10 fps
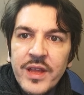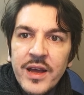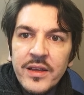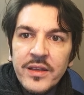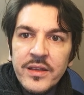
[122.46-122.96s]

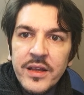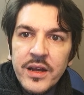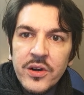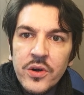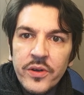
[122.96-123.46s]
tight
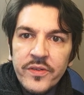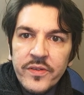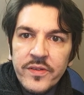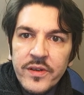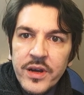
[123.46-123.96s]
across
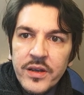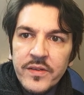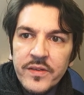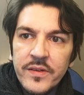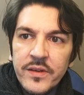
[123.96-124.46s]
the
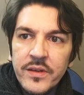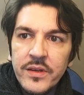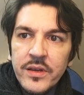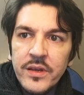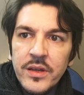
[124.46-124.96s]
skies
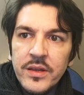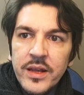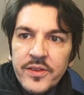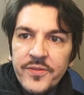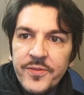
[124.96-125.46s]

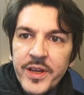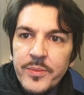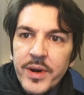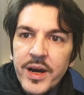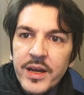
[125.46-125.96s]
that fade
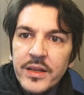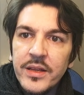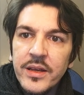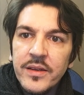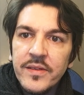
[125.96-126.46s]
behind
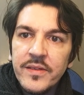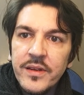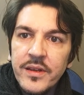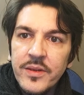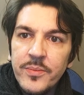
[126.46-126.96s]
a
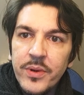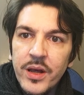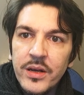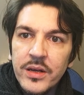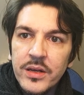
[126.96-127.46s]
city
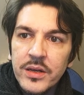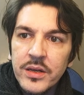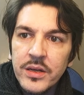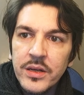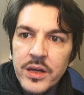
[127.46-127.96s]
block
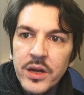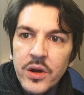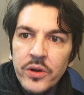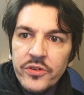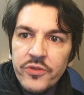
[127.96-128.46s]

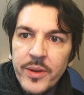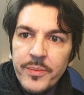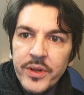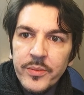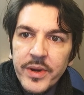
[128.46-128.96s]
or
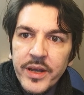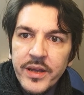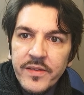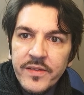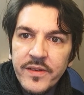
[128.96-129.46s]
trampled by
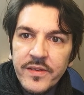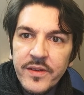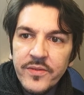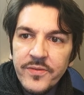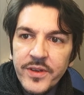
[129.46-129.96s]

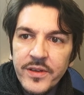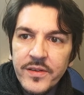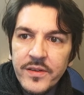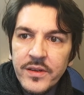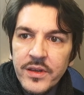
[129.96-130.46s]
insistent
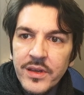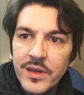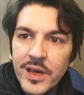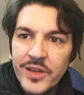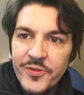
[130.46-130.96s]
feet
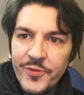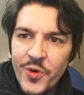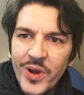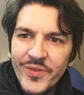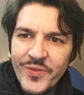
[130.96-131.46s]
at
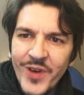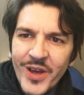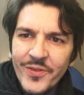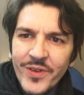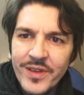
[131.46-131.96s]
4 and
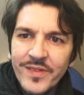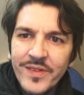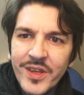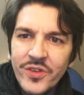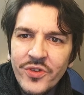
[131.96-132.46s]
5 and
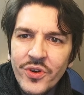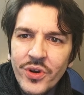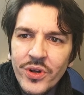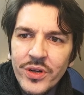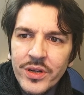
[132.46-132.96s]
6
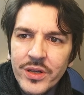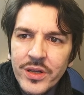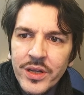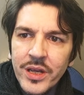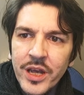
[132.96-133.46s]
o'clock,
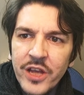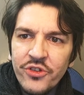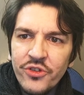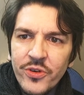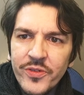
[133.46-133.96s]
and
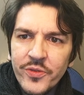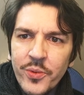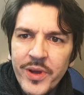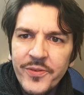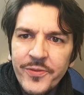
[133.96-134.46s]
short
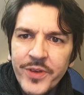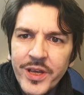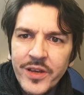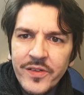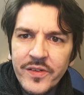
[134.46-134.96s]
square
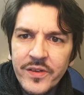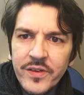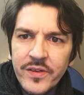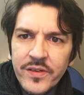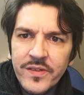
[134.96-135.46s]
fingers
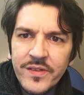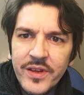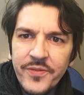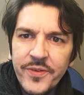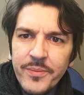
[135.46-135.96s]

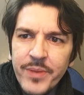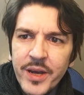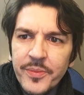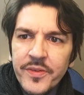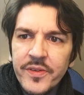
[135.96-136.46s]
stuffing
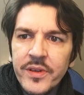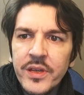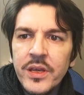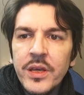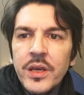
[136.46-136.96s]
pipes
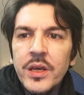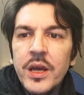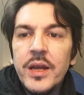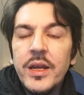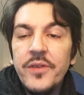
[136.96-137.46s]

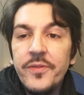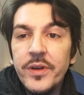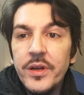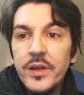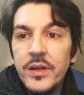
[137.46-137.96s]
and
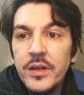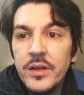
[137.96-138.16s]
even